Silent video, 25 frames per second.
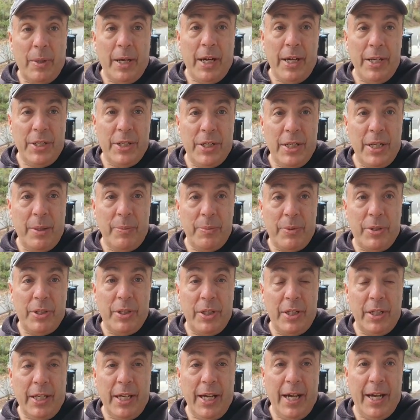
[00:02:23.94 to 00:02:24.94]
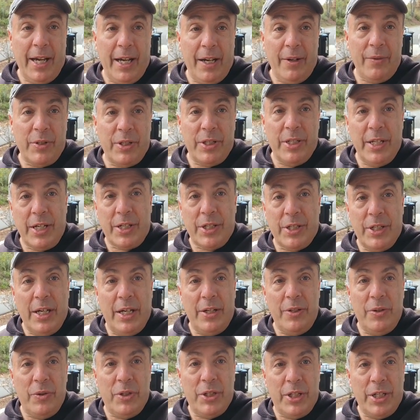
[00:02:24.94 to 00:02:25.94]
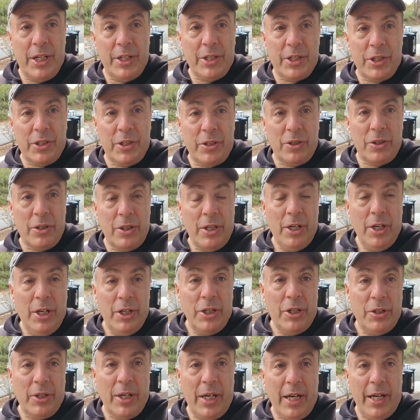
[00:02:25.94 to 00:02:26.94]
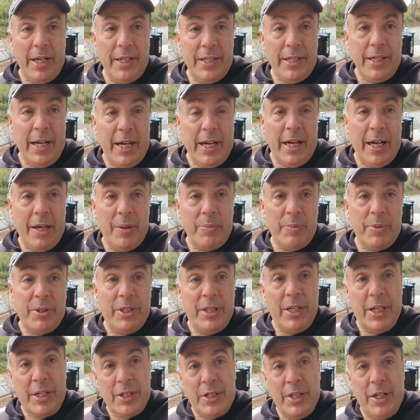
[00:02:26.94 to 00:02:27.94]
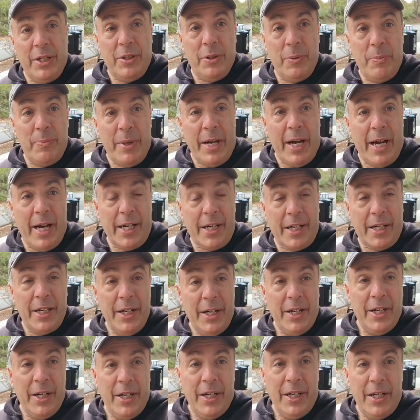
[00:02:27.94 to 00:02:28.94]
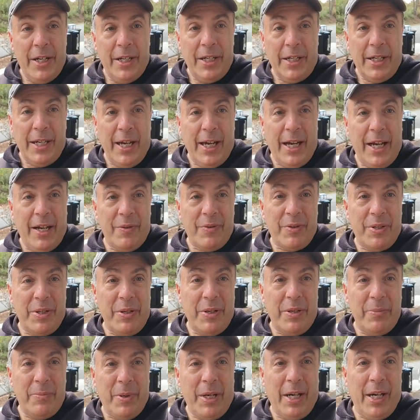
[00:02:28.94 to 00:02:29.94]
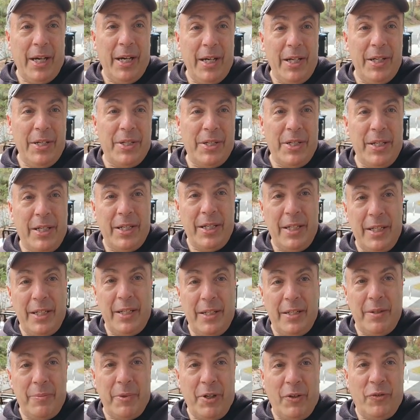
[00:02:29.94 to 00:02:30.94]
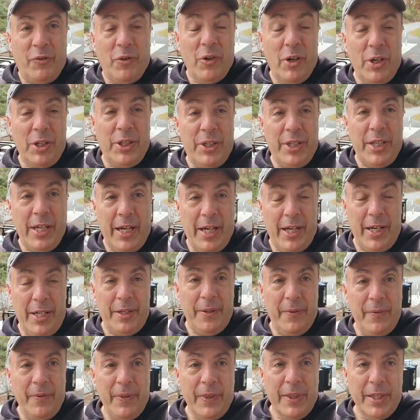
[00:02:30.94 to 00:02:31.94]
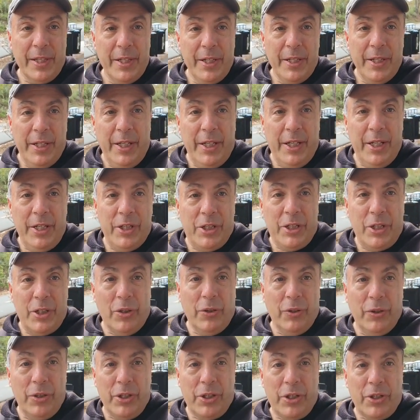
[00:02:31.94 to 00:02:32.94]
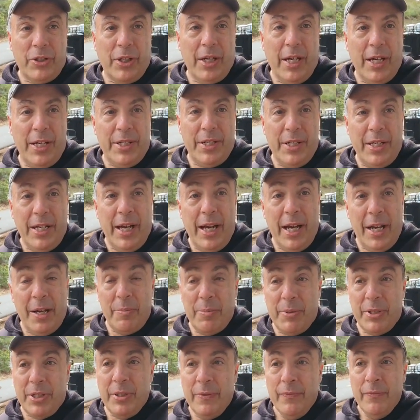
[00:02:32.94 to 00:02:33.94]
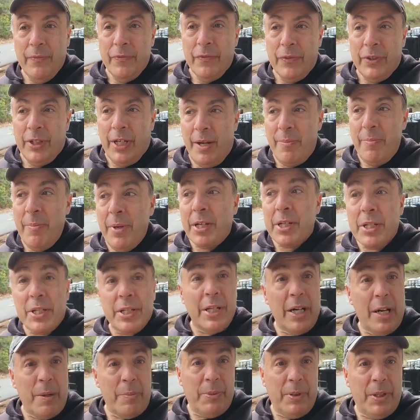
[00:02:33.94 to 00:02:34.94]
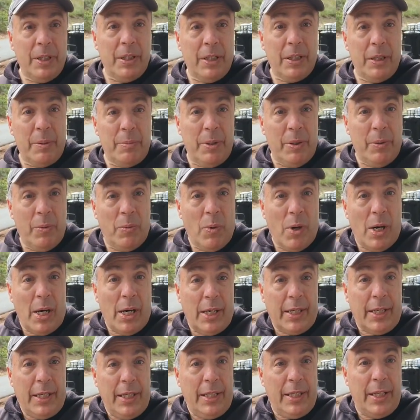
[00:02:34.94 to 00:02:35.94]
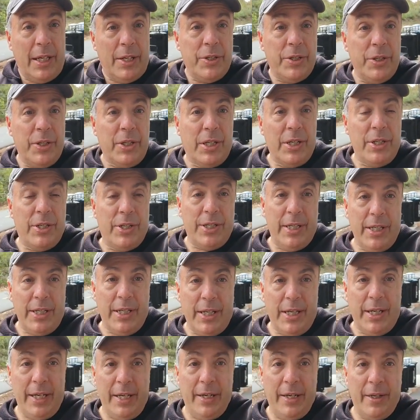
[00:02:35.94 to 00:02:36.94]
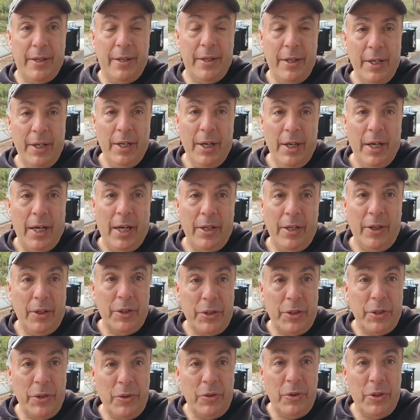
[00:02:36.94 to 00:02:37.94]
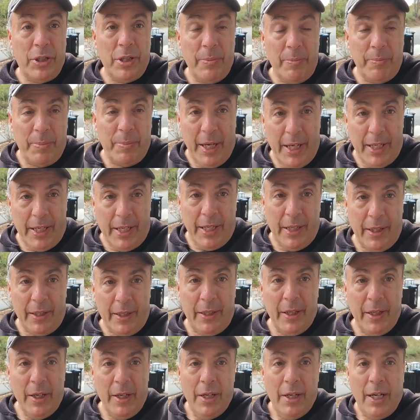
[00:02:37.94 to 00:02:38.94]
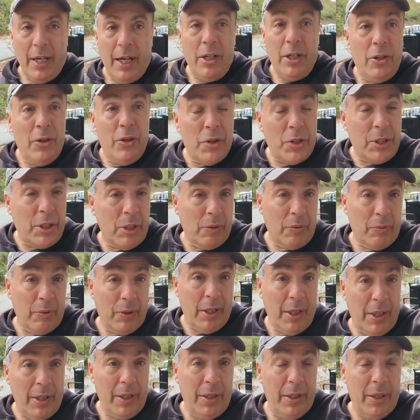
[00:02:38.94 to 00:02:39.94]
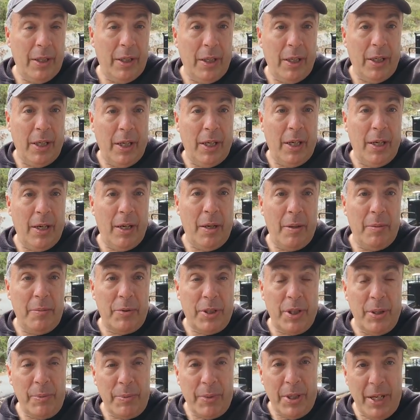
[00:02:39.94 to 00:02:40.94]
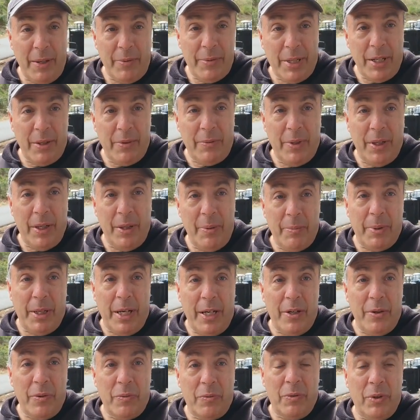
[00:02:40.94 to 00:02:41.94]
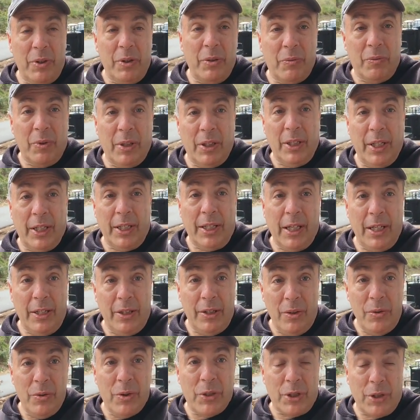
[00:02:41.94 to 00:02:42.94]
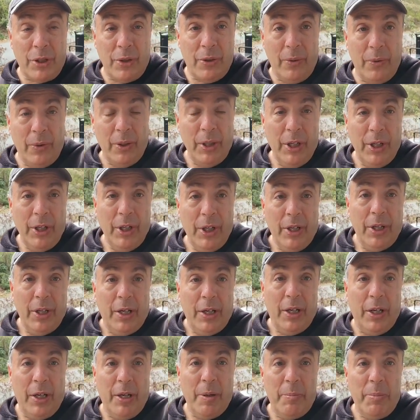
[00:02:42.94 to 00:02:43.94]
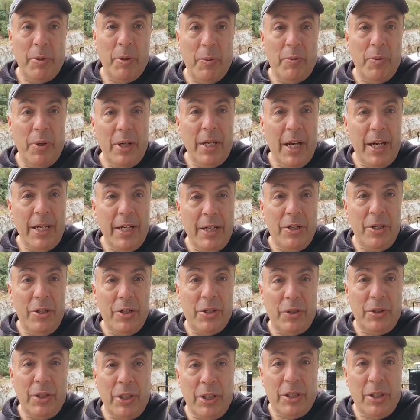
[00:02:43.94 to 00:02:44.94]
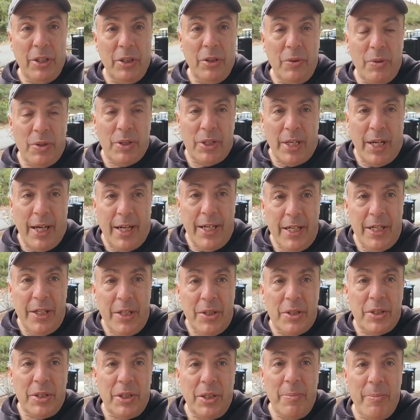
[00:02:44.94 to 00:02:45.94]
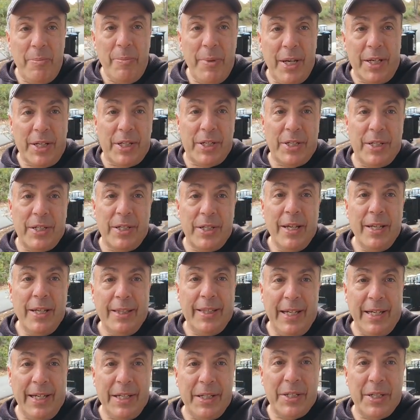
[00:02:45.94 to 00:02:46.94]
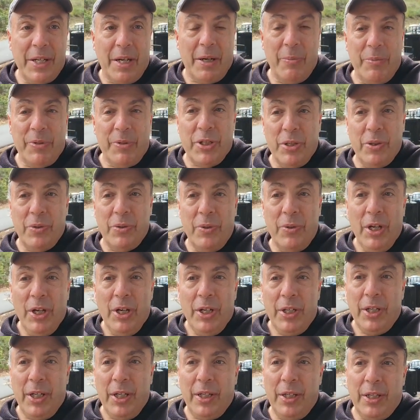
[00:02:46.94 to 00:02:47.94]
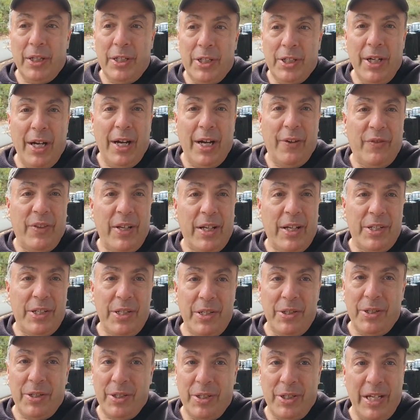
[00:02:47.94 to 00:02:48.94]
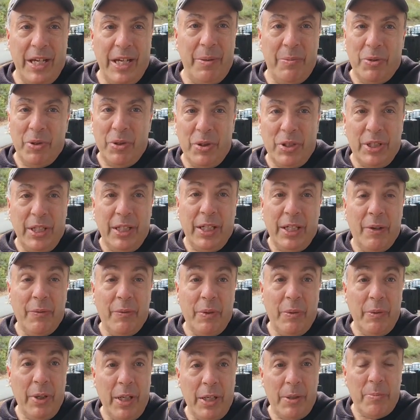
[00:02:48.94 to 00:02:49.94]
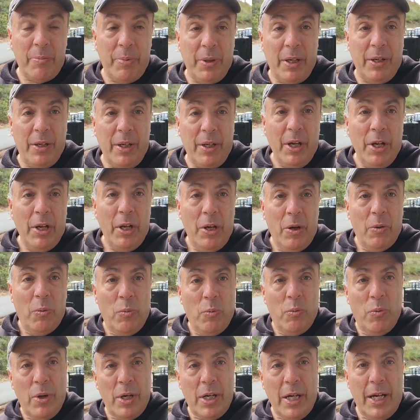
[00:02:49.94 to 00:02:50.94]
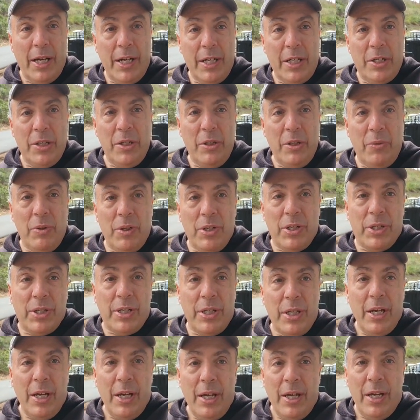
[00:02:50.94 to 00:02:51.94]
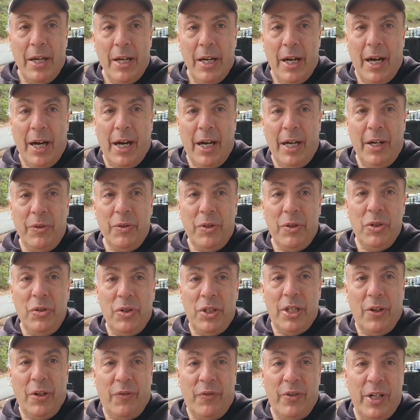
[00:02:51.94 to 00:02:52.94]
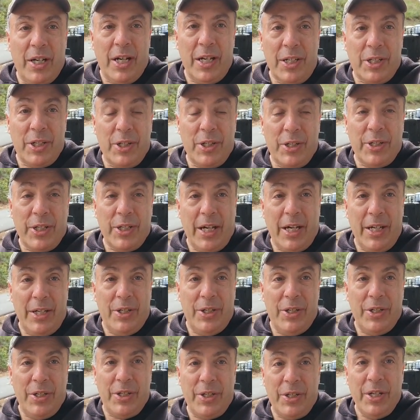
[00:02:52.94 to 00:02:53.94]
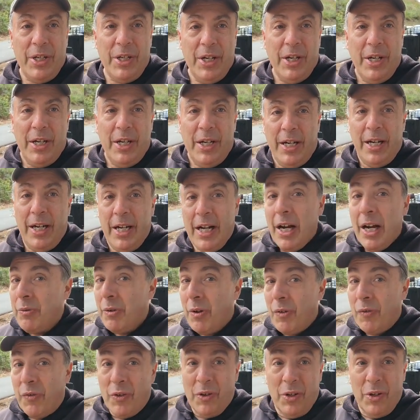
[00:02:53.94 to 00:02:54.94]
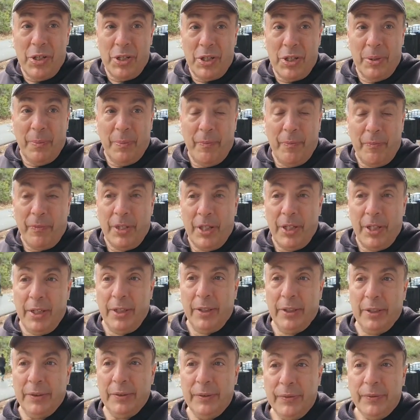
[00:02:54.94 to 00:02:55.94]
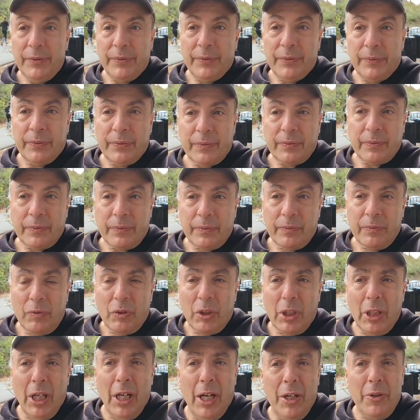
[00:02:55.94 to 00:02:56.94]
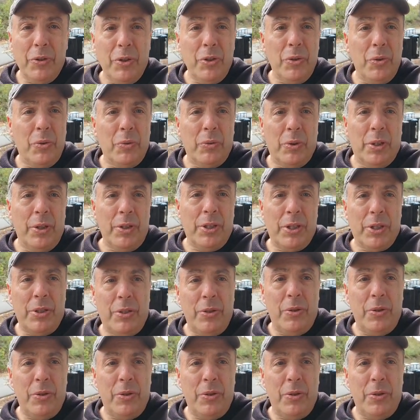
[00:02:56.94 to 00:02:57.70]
biceps, calves. Next day I do chest, tries, abs. Next day I do back, calves, and buys. And then my fourth day is shoulders, tries, and abs. I mix it up with a little bit of walking, as you can see here. I also do some biking. I used to run. Sometimes I run, but I don't really run like I used to. But what I usually do is I usually mix things up. So you're like, Jeff, that's the same routine every week. But what I do is I'll do different exercises and I'll reverse them. For example,